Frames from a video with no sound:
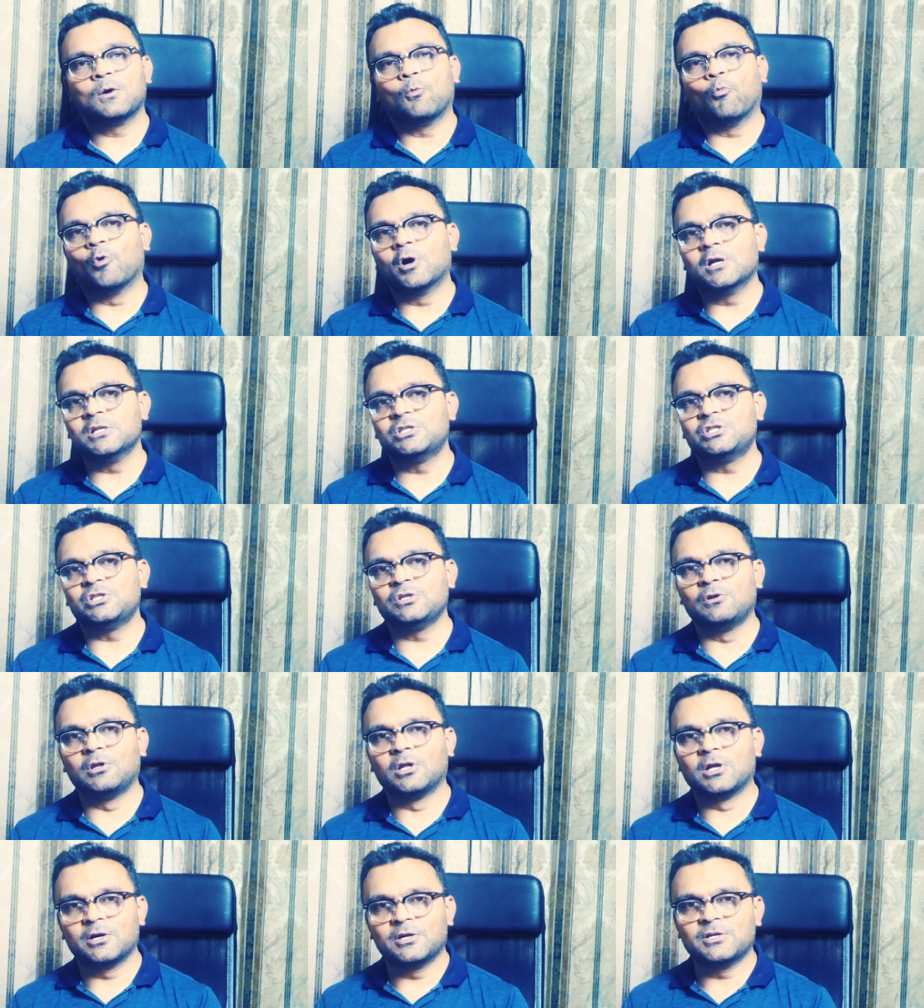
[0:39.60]
once
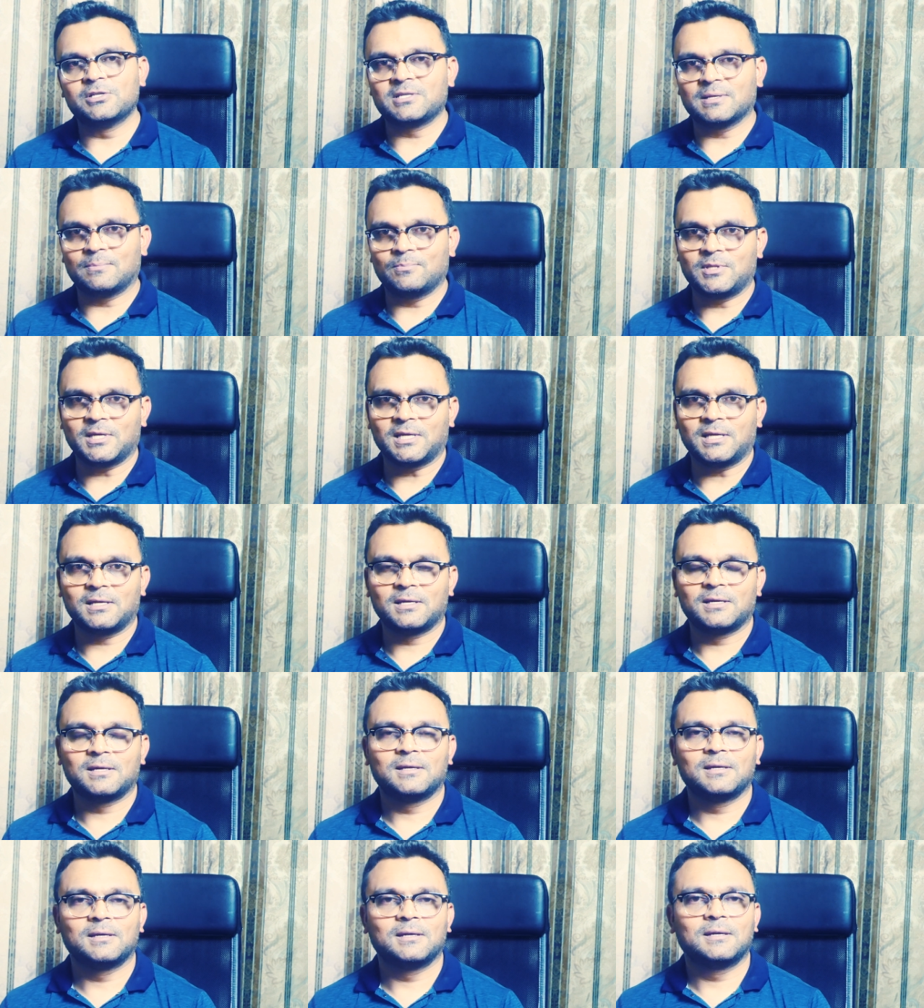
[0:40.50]
you learn something,
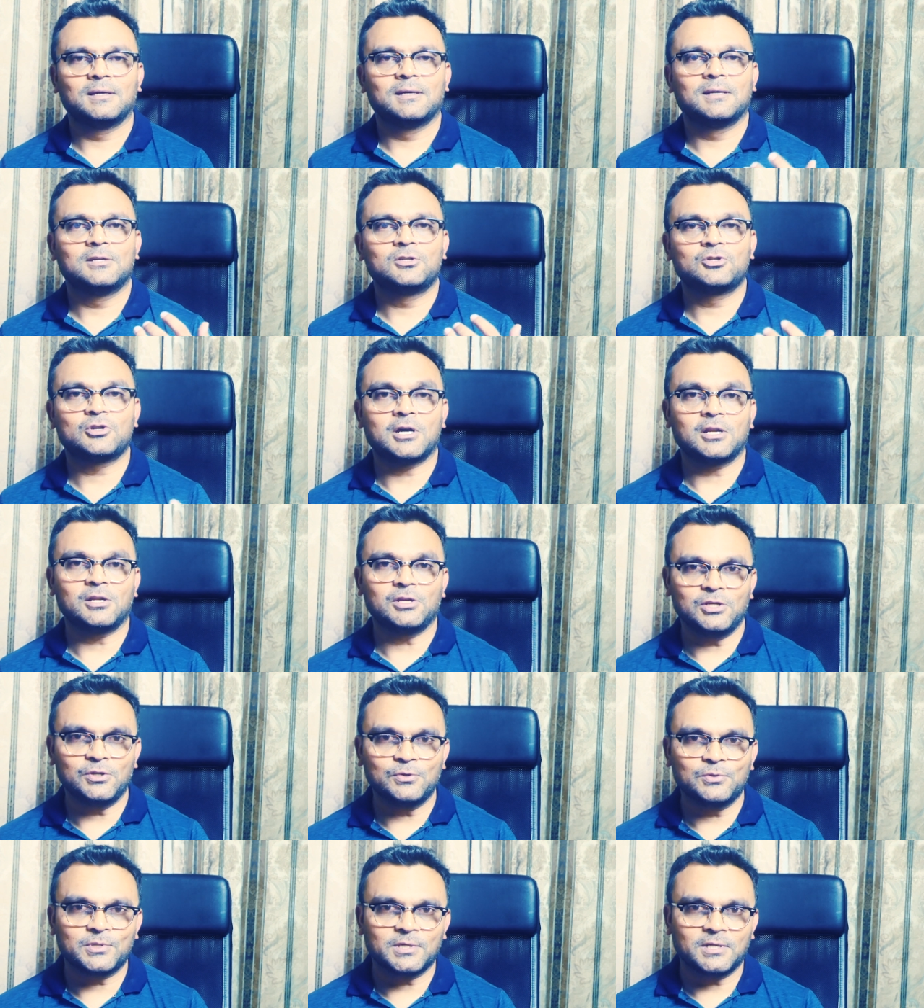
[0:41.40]
try to
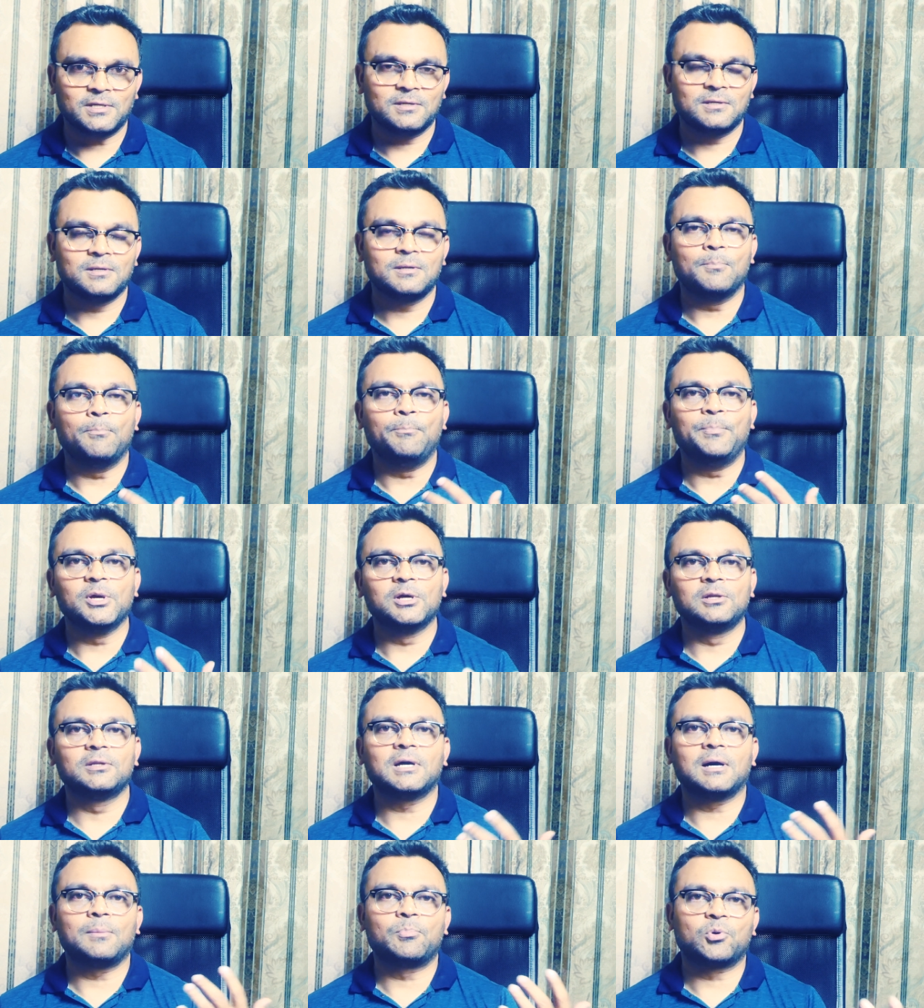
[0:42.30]
use it.
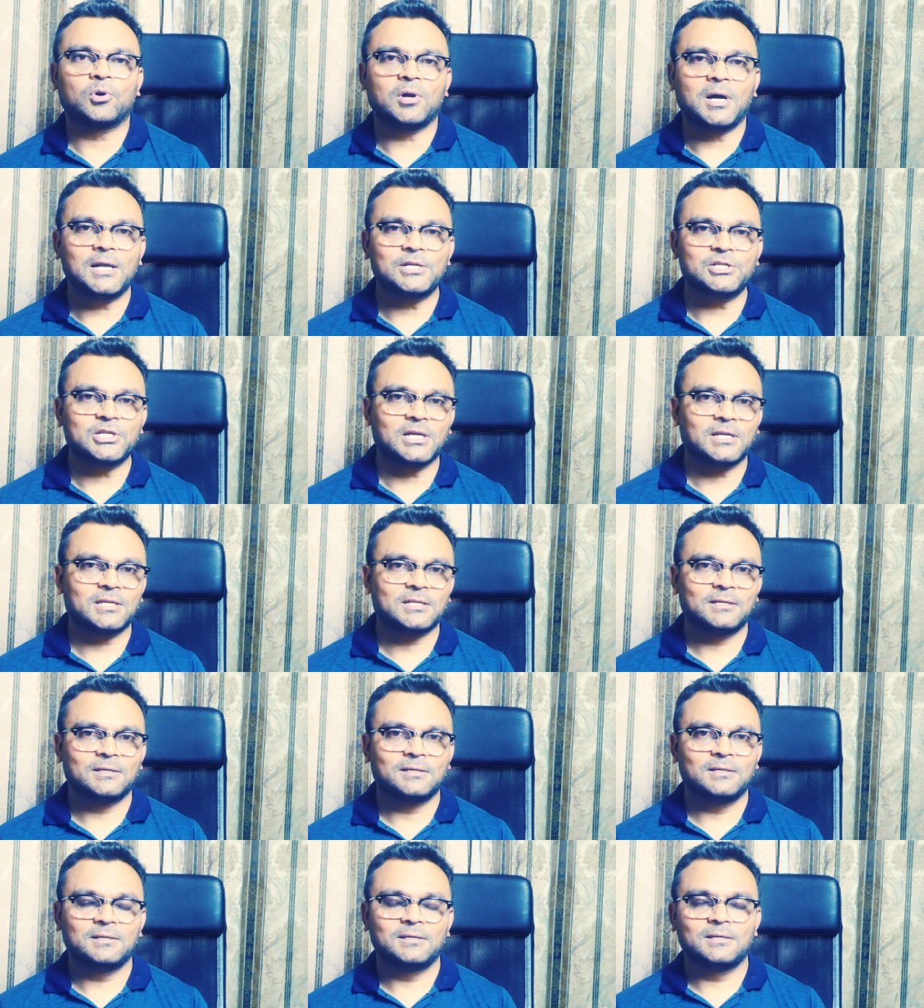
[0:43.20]
Build a project
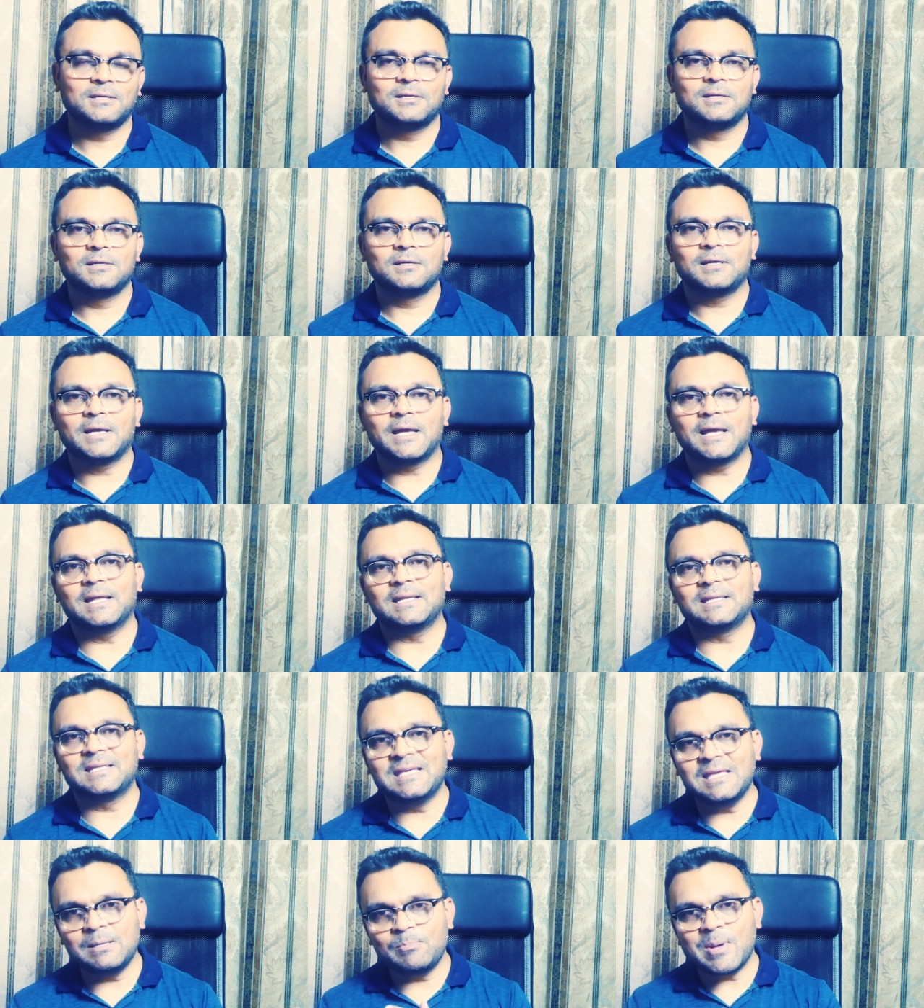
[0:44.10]

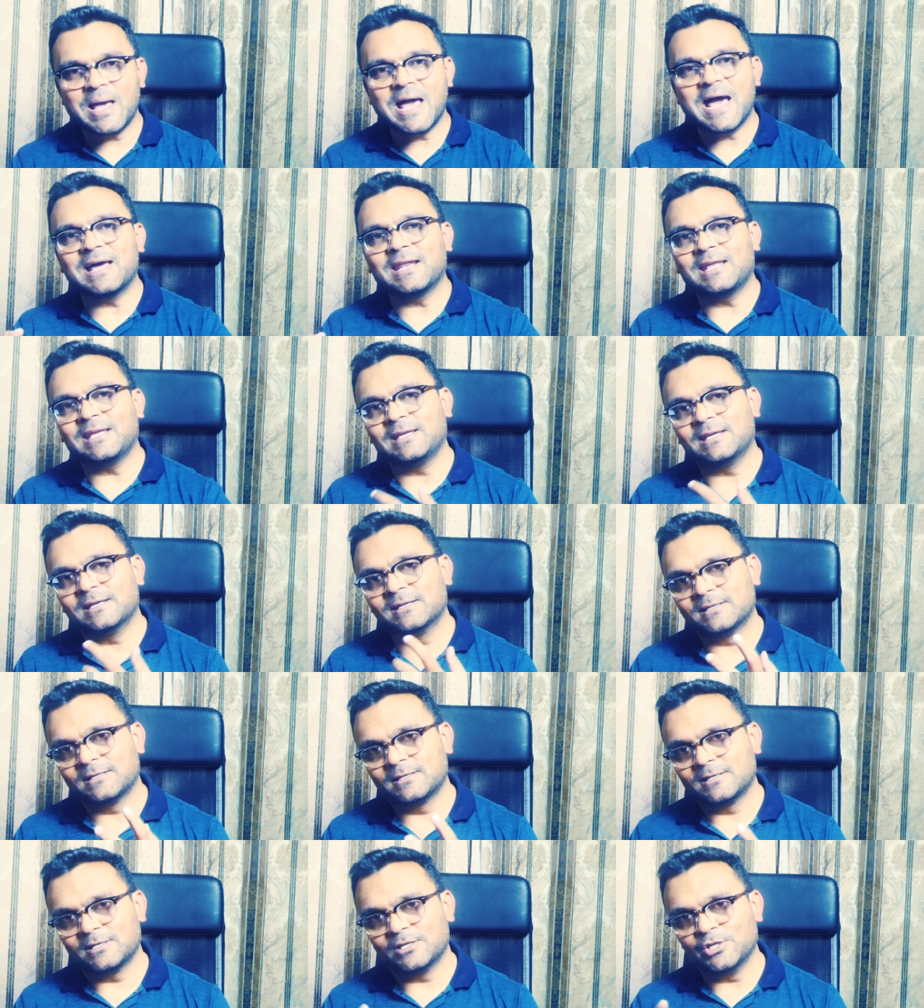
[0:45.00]
and keep
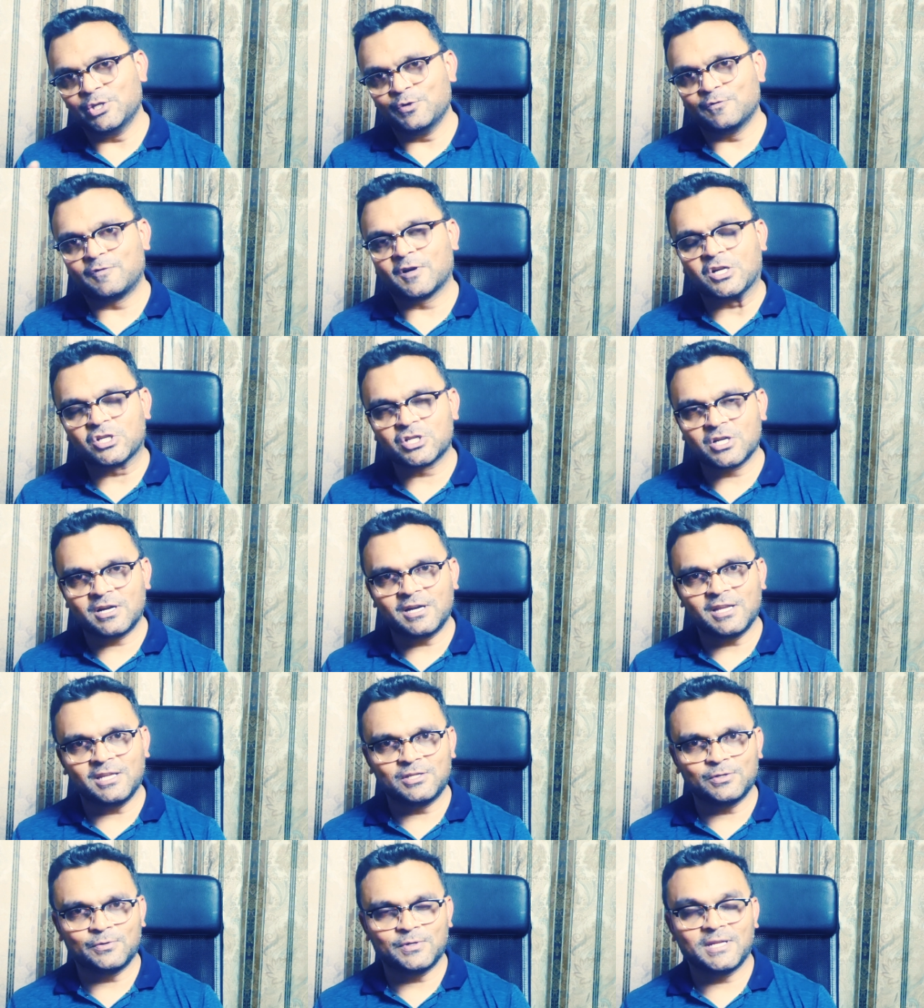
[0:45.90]
adding new
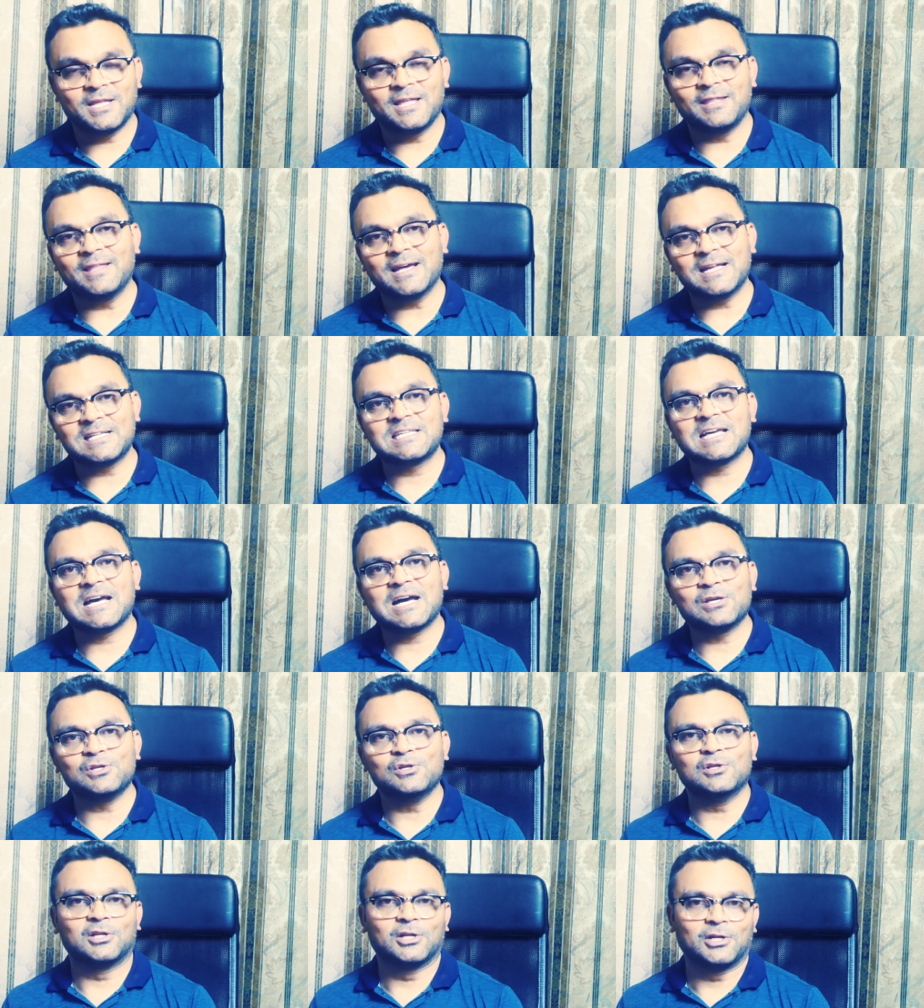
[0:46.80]
functionality to it. And that's
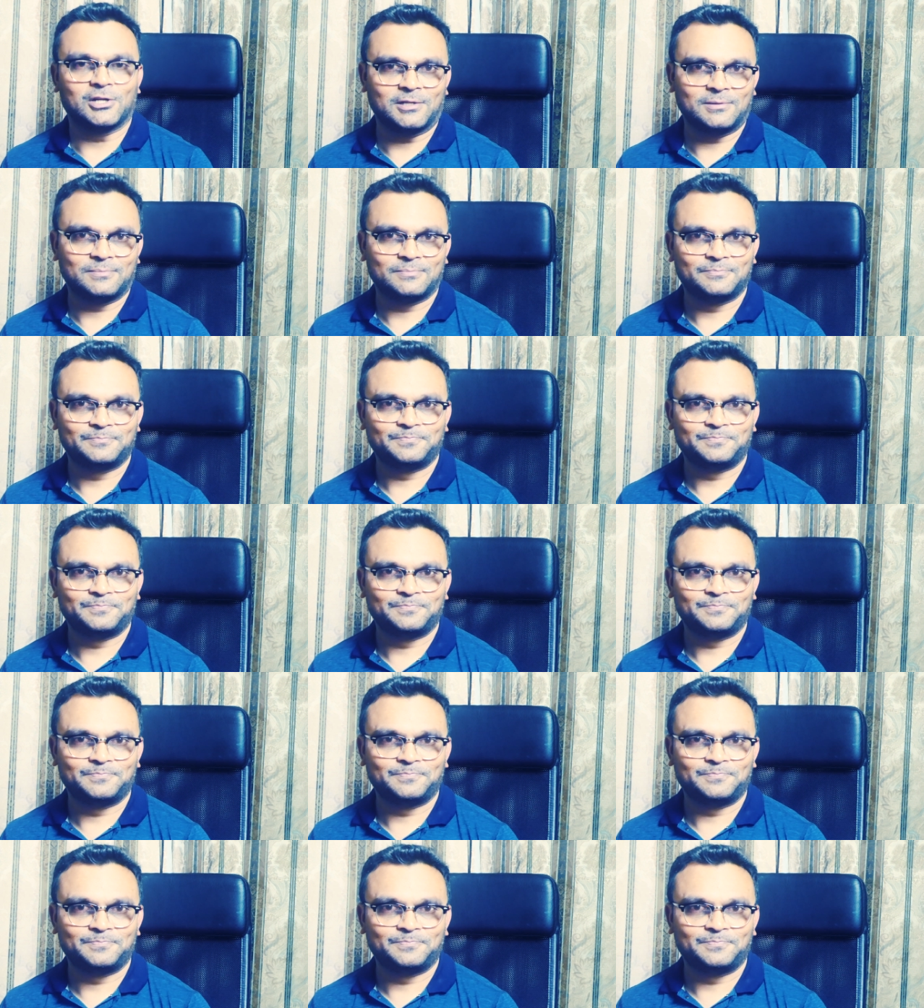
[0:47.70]
how you learn.